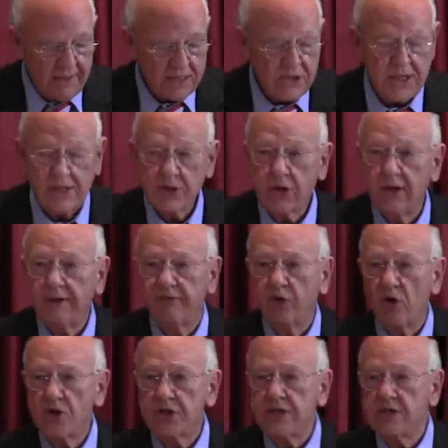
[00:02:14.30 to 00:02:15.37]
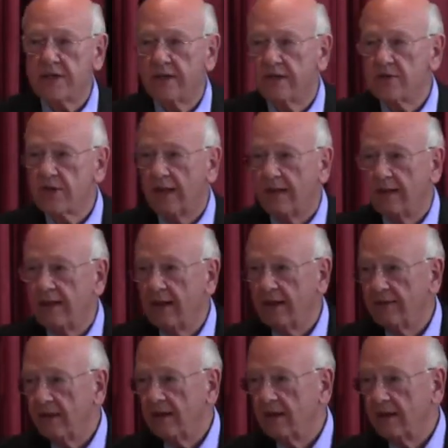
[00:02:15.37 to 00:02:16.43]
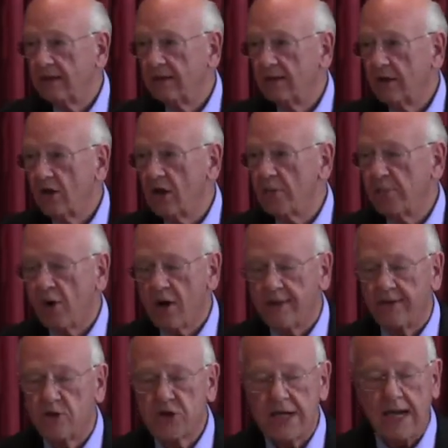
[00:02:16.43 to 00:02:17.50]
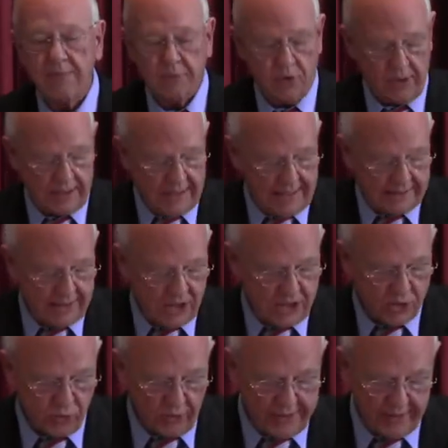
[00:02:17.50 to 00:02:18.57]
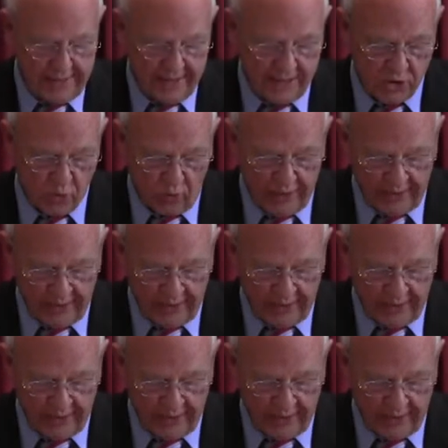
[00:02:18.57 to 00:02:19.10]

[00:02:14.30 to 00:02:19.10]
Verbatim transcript: But it's such good verses in, in the uh, early part of the chapter, I'd like to just read that as